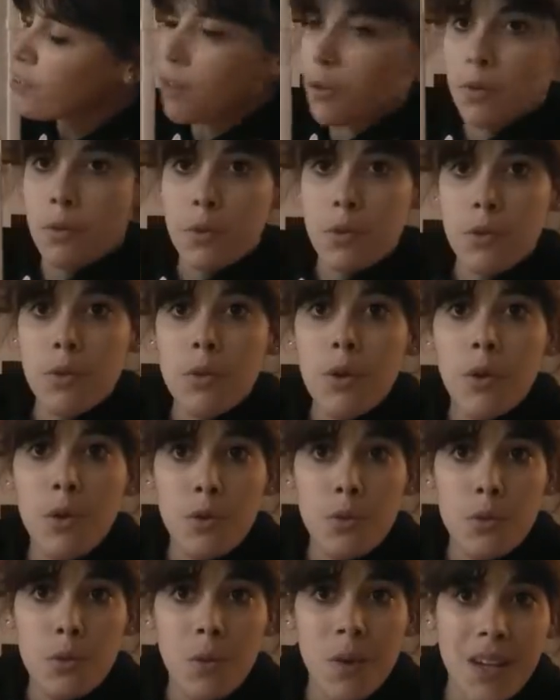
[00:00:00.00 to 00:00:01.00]
So 2
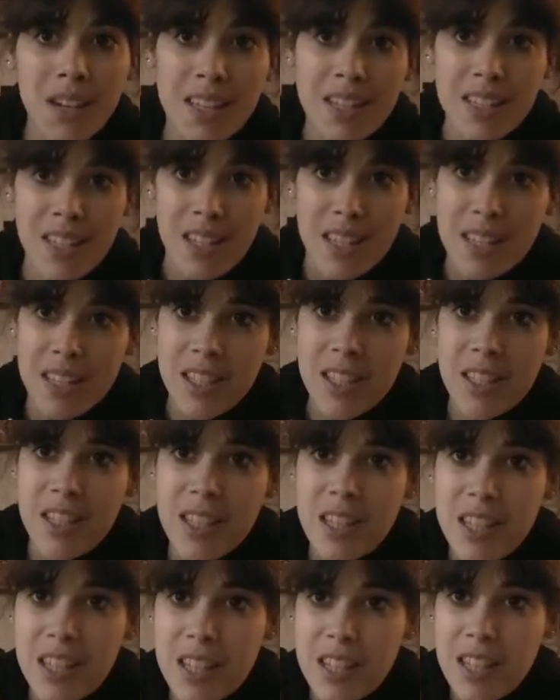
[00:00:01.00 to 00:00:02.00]
goals, 1
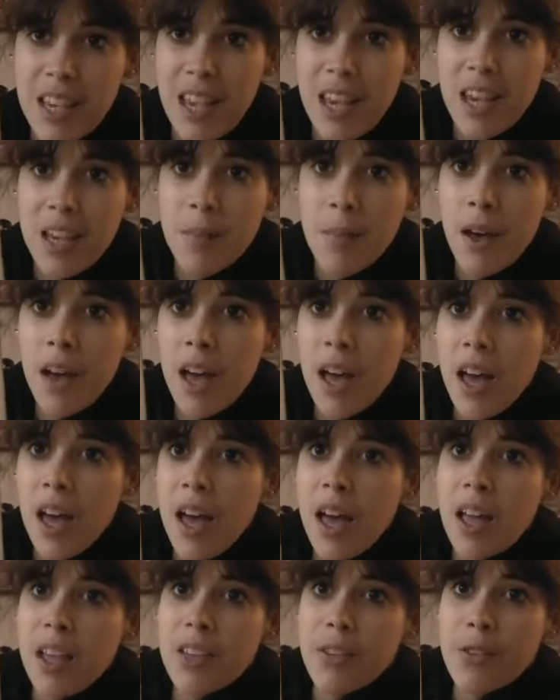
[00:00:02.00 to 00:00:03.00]
assist in this game.
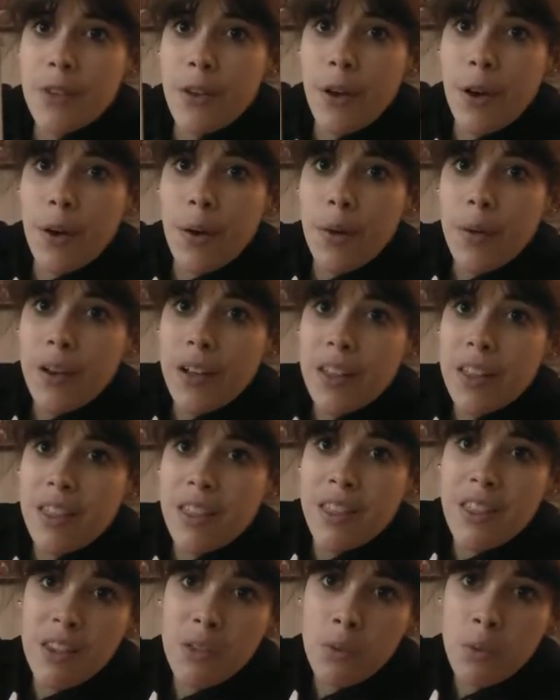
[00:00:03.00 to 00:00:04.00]
So
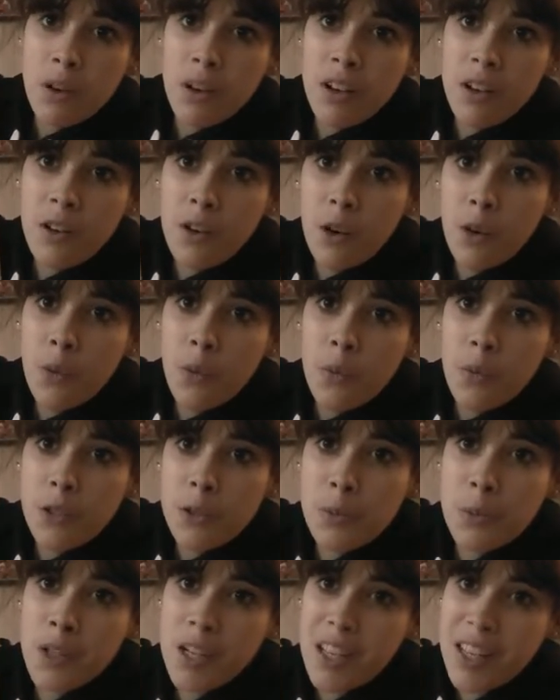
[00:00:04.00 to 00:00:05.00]
this one
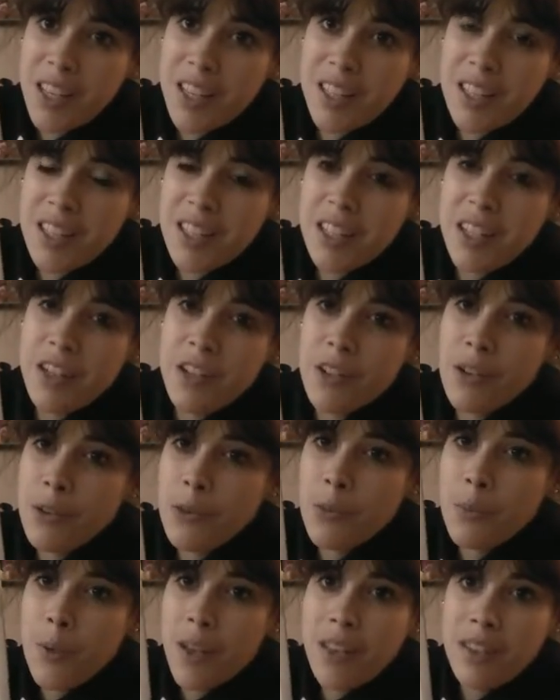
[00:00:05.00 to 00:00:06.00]
was pretty easy to
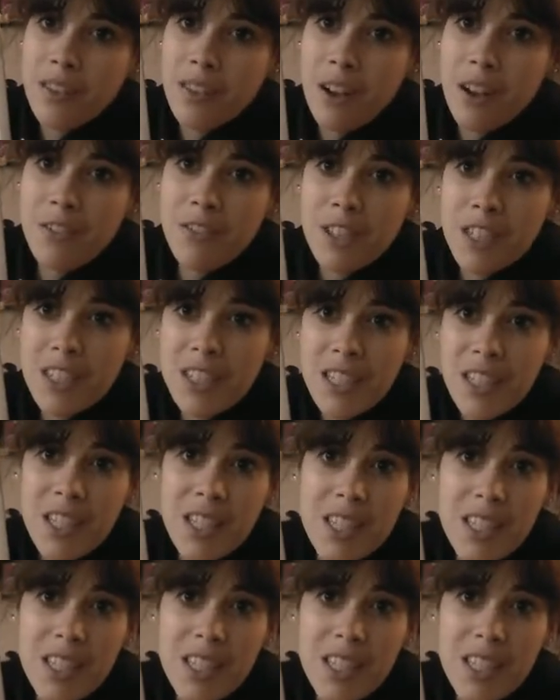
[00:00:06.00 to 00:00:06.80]
do based off just